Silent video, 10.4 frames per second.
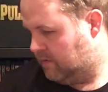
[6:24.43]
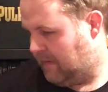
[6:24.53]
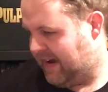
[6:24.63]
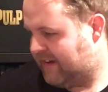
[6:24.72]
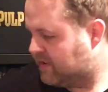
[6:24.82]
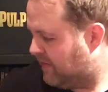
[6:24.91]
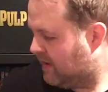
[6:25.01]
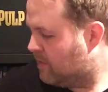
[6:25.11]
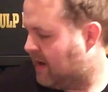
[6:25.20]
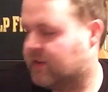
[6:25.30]
Might have to
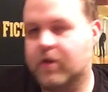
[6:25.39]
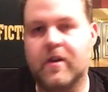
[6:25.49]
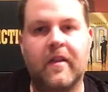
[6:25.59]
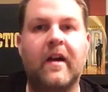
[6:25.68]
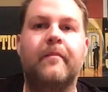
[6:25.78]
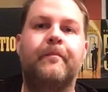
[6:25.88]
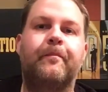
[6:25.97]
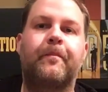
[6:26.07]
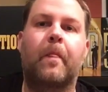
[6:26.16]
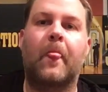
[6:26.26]
think about doing that.
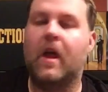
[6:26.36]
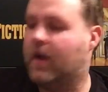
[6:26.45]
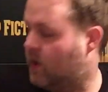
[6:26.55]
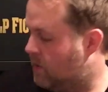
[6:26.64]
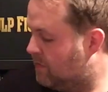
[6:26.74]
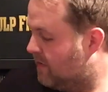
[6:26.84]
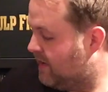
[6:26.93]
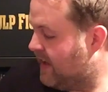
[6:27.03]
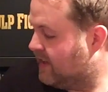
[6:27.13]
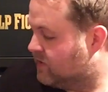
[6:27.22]
Um,
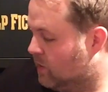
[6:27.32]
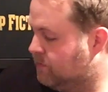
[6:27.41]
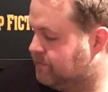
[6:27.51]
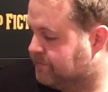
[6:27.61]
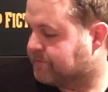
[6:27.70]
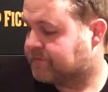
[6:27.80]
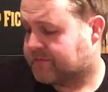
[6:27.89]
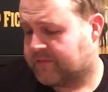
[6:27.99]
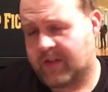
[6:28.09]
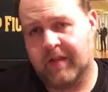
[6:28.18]
next up,
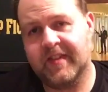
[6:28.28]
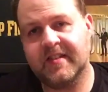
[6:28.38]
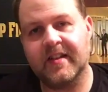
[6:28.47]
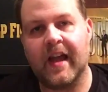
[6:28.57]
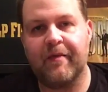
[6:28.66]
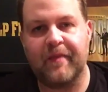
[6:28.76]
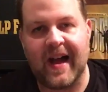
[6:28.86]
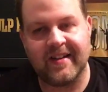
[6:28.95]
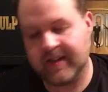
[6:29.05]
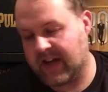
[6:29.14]
this is a gift
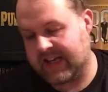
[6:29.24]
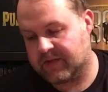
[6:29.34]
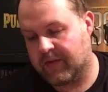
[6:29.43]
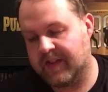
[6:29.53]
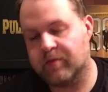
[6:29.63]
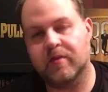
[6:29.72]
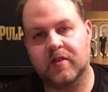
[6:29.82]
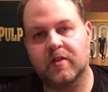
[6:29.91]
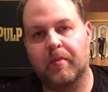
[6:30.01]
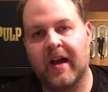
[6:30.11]
that I didn't ask for. This was
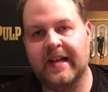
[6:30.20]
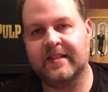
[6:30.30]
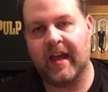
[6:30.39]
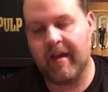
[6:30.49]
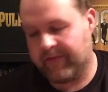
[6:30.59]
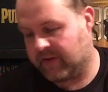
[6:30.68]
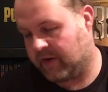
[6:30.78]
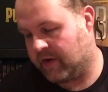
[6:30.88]
a surprise gift.